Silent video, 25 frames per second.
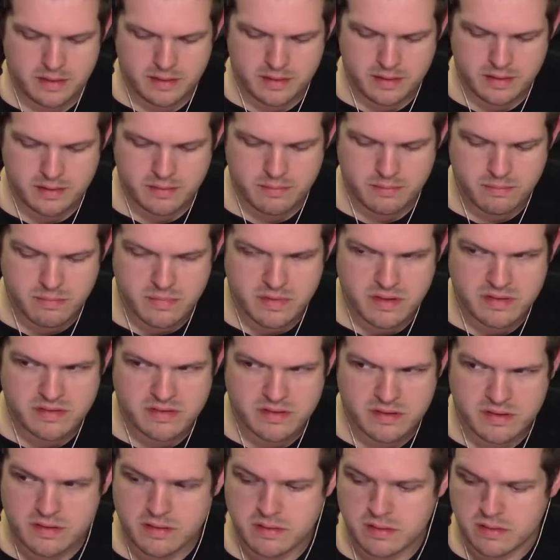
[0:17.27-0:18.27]

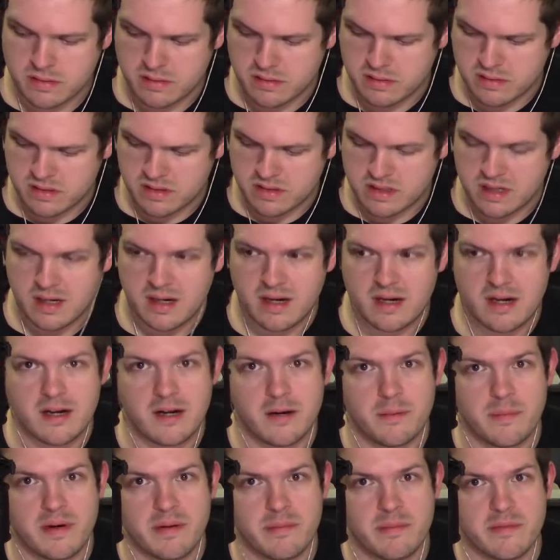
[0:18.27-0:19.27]
Mr.
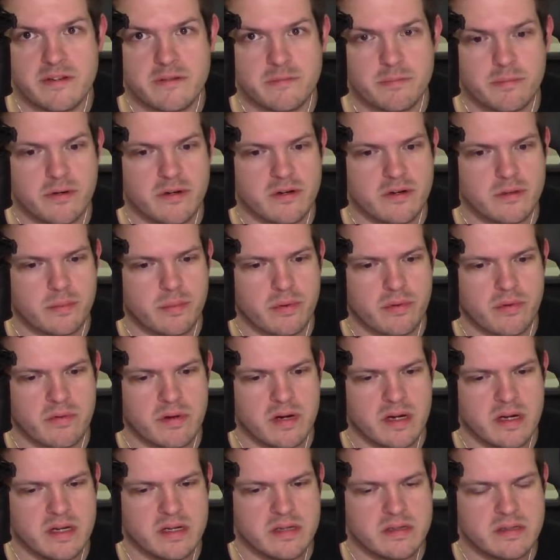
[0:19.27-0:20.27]
Tom, I misspoke,
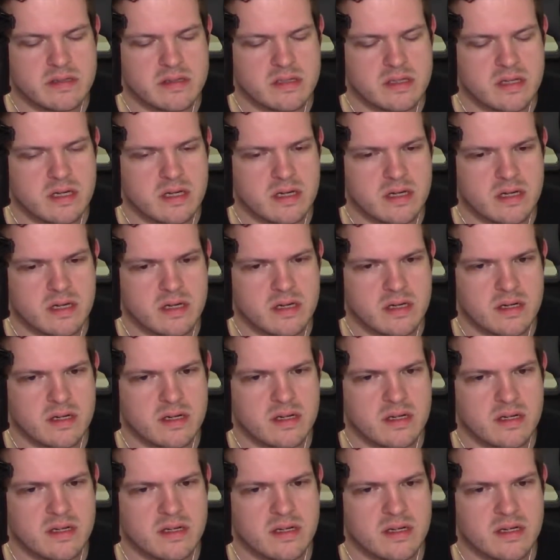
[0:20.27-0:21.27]
Perez.
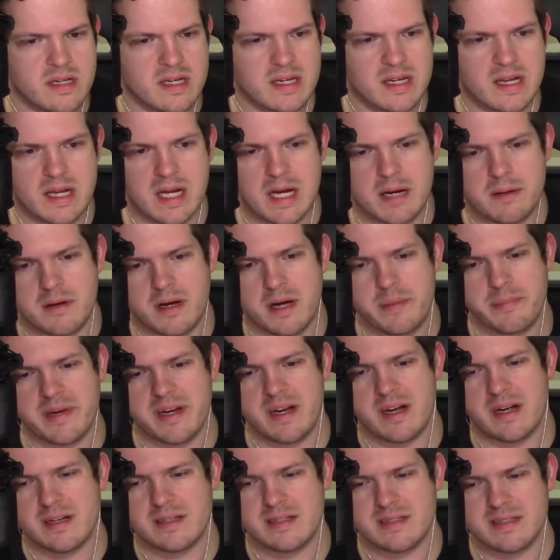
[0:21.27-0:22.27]
Like, I mean,
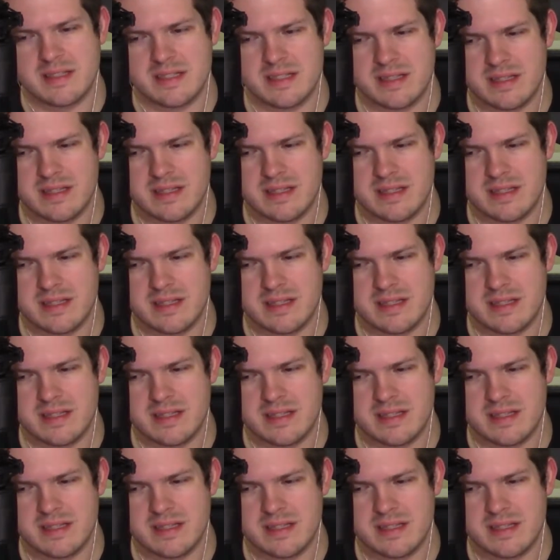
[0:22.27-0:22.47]
honestly,